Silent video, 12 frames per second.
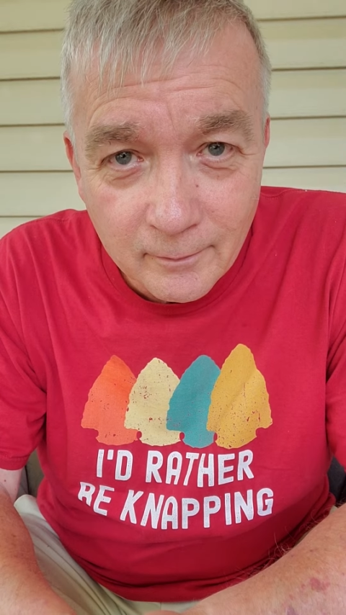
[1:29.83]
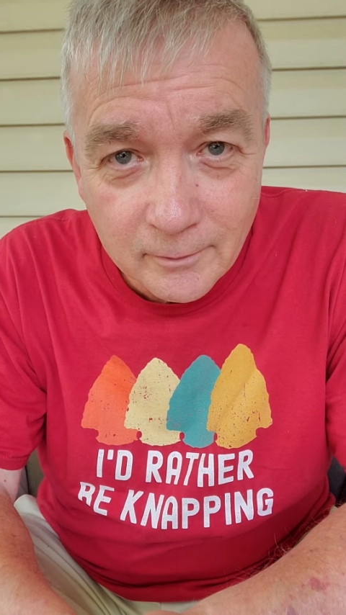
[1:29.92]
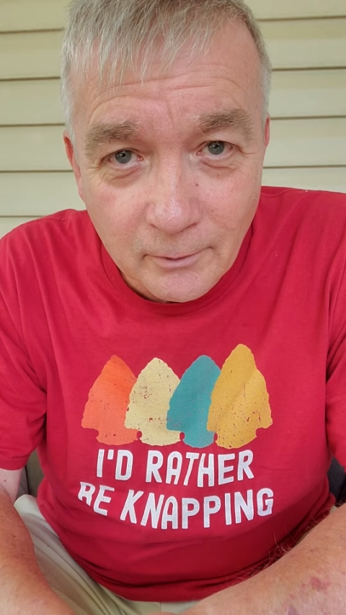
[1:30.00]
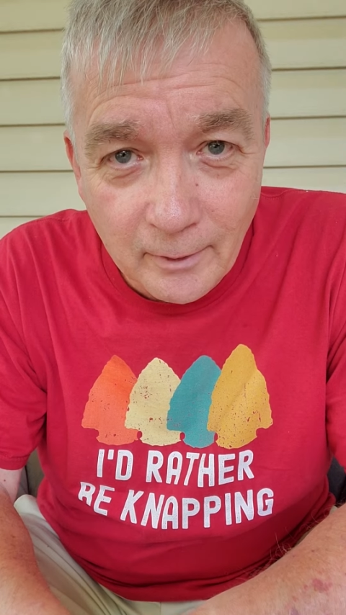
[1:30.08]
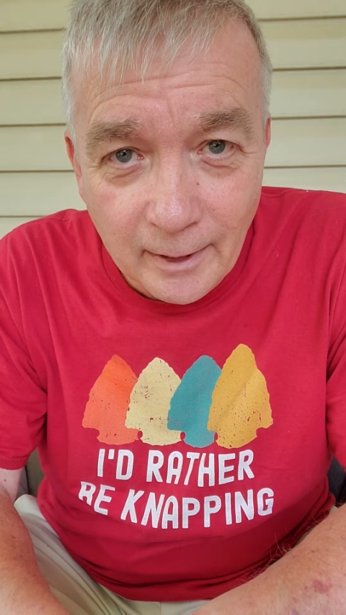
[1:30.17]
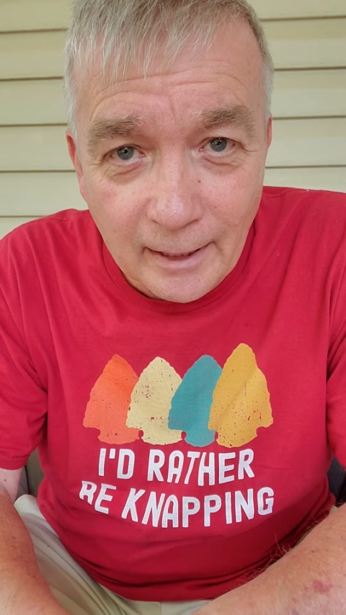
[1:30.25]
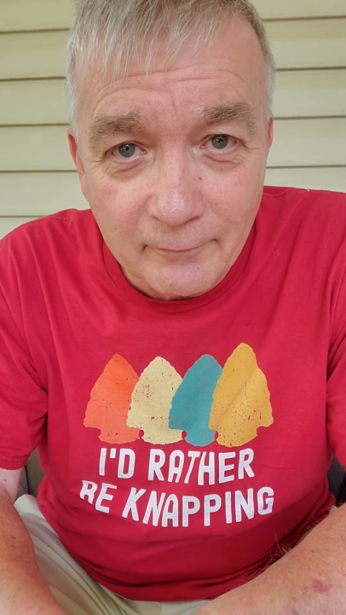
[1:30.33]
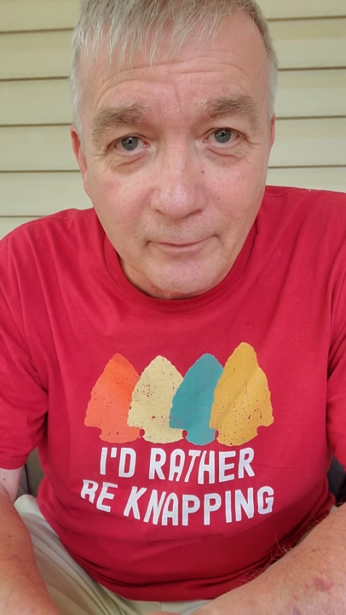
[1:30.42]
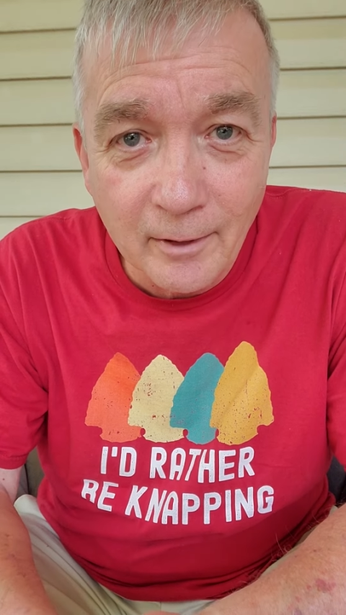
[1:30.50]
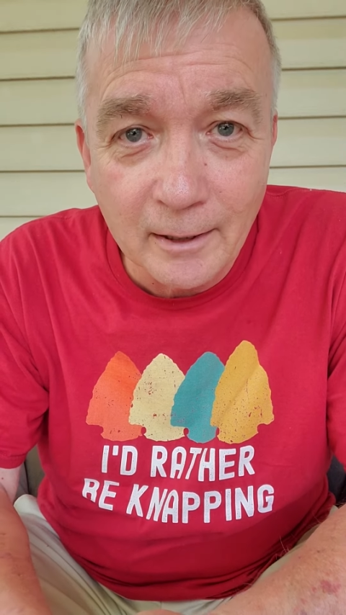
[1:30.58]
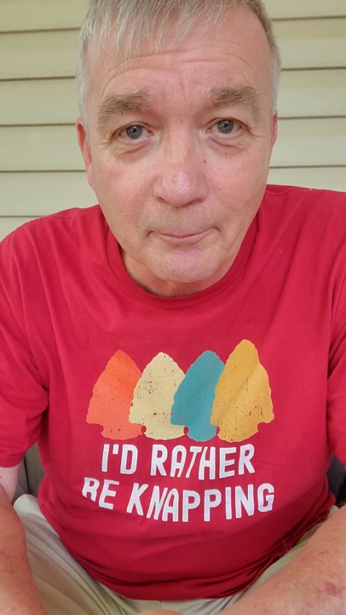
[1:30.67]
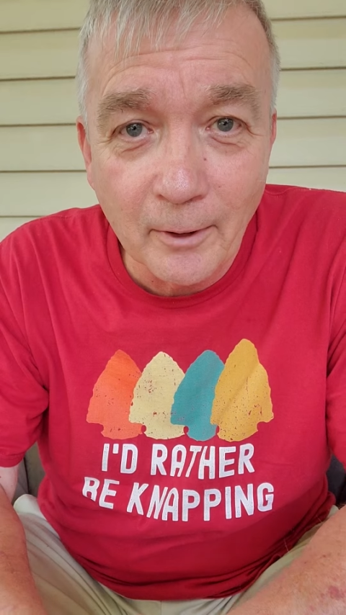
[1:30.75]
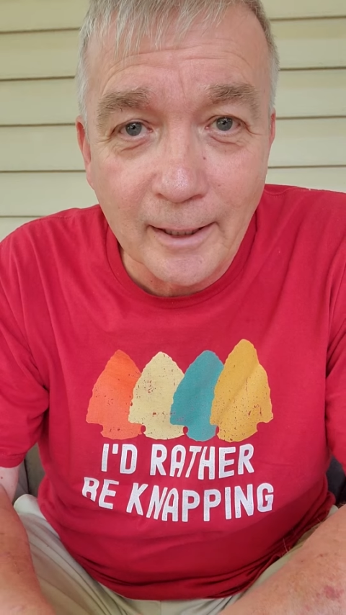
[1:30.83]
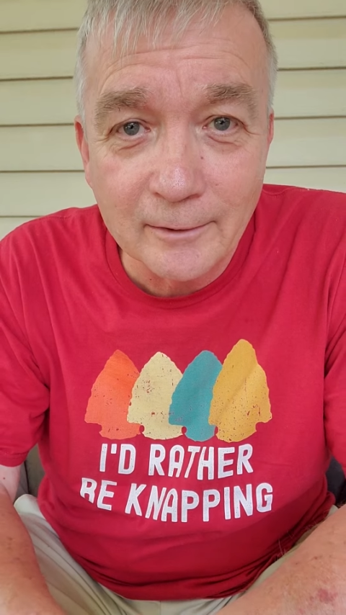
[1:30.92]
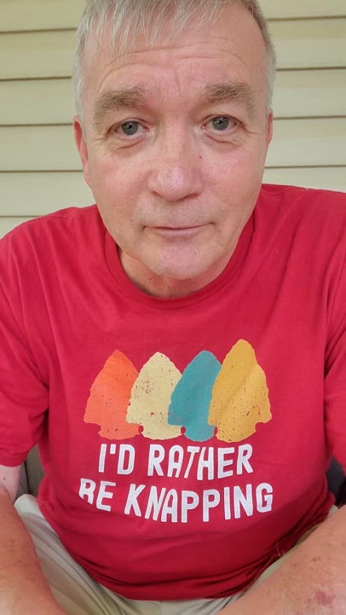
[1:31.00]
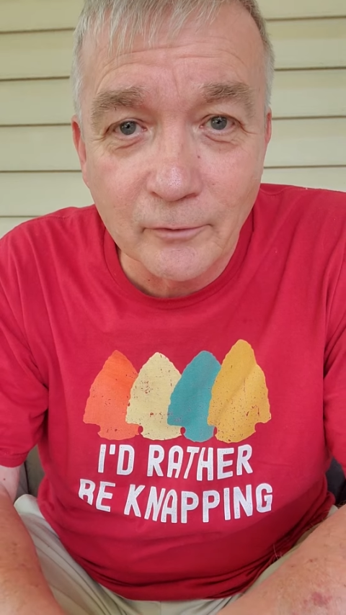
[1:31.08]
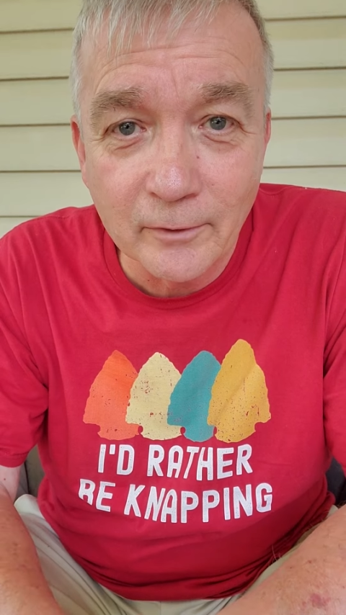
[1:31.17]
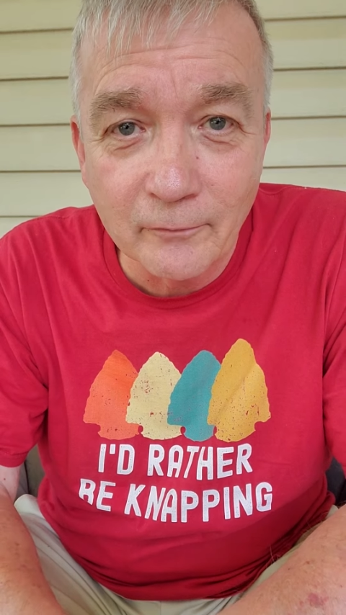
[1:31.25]
So I have a lot of
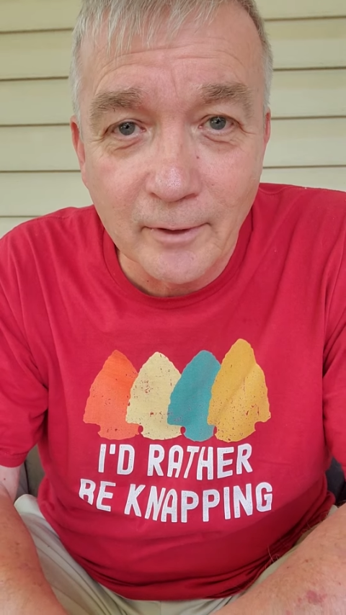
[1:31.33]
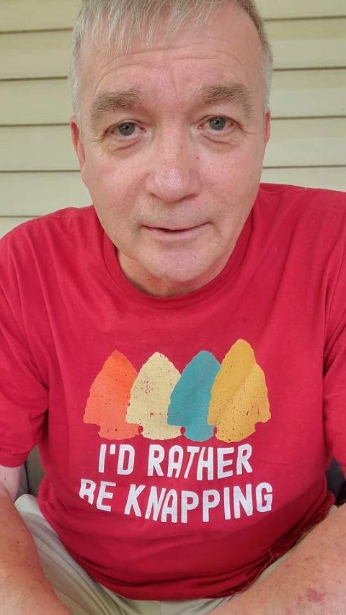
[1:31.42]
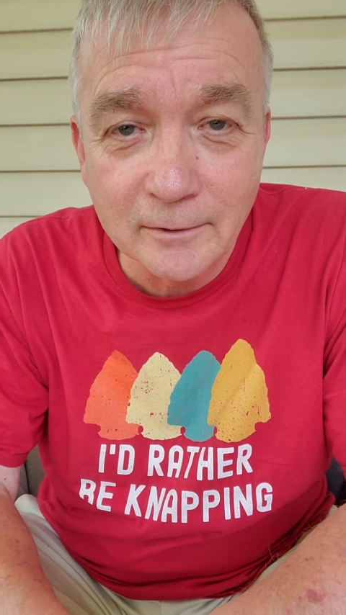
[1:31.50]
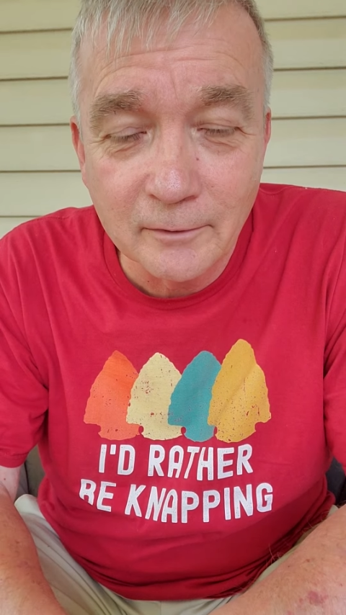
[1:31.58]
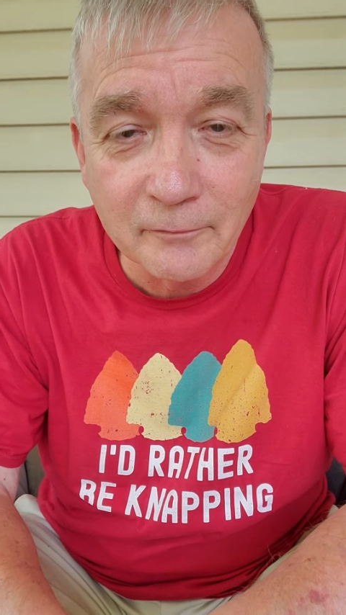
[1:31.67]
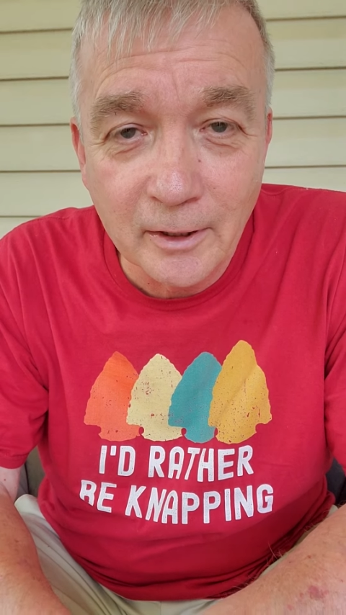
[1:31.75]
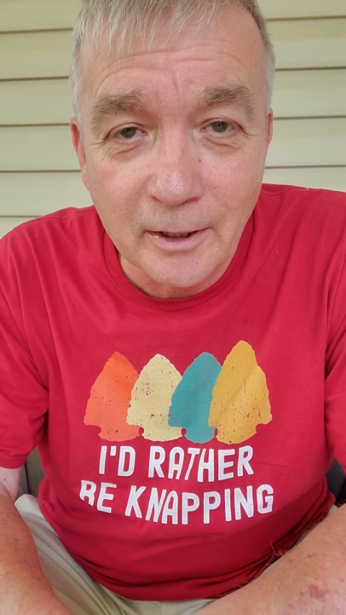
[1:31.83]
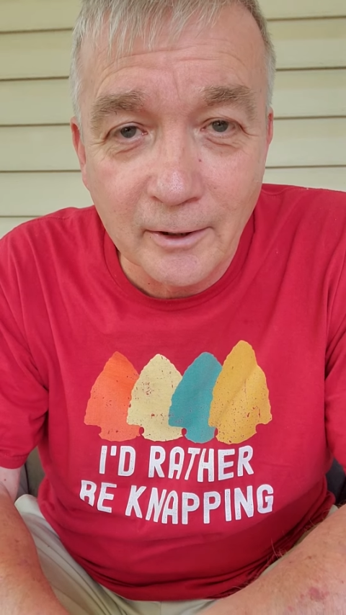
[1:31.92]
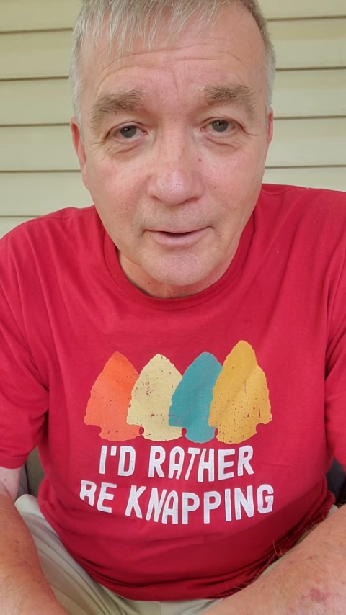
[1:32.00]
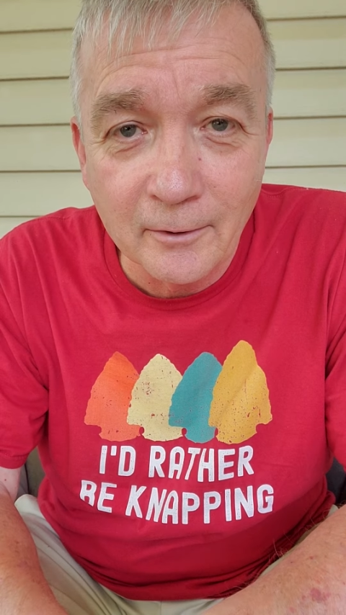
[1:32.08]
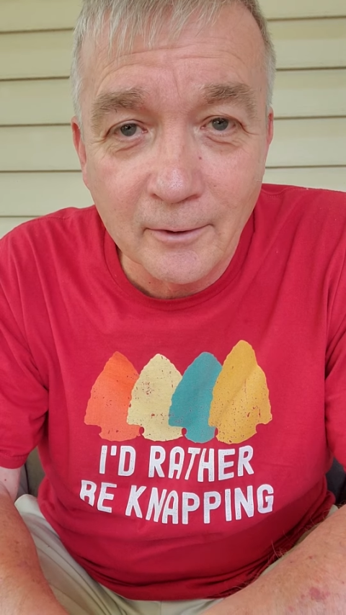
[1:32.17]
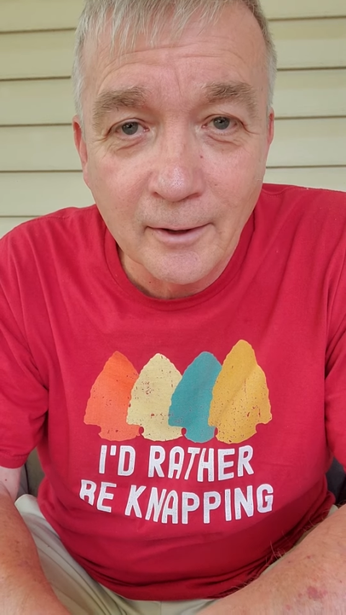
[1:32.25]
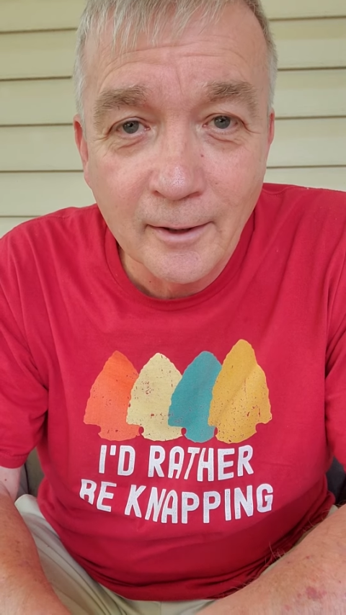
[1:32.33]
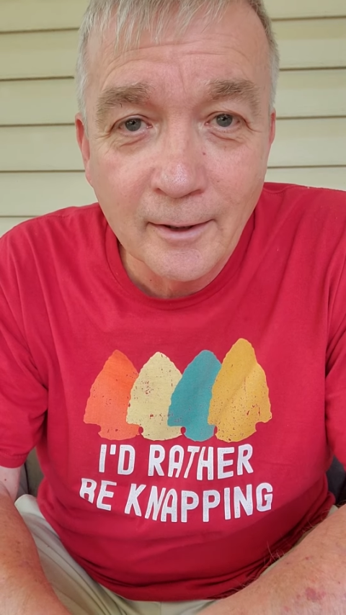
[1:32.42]
plans for the rest of the year.